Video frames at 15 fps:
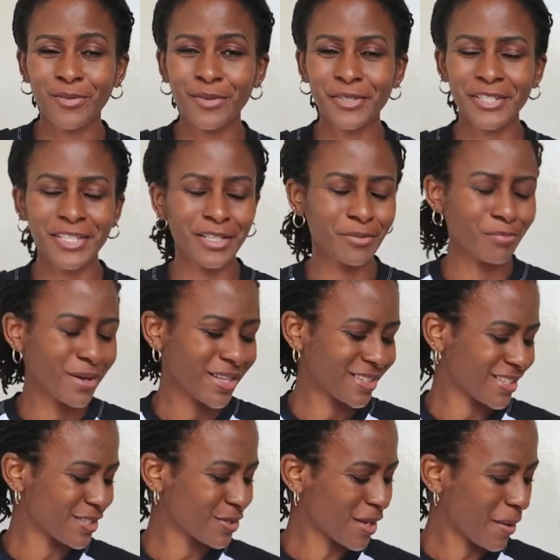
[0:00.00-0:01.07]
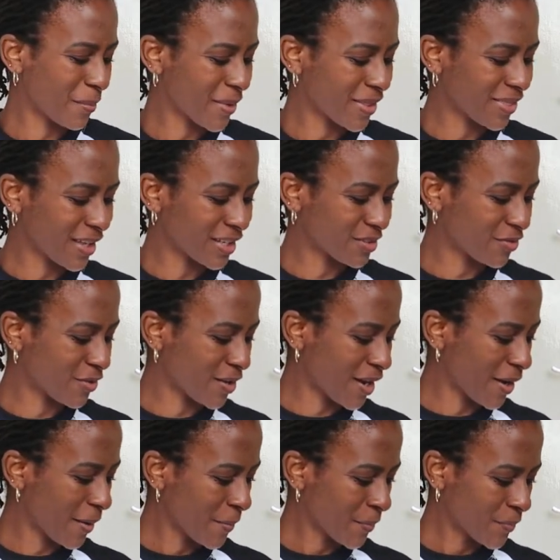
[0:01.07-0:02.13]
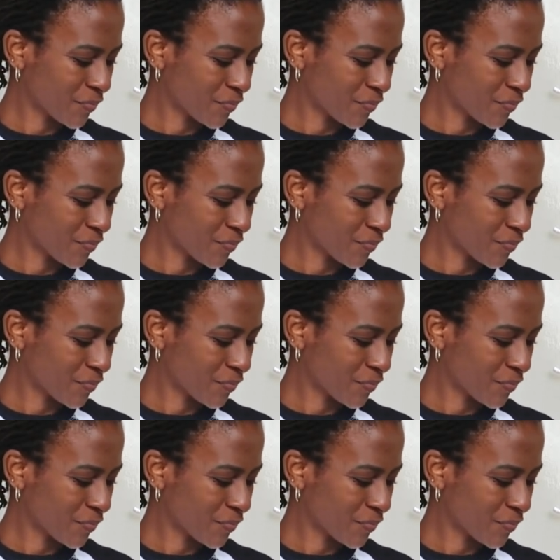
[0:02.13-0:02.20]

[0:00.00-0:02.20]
40th birthday, so I made that for her.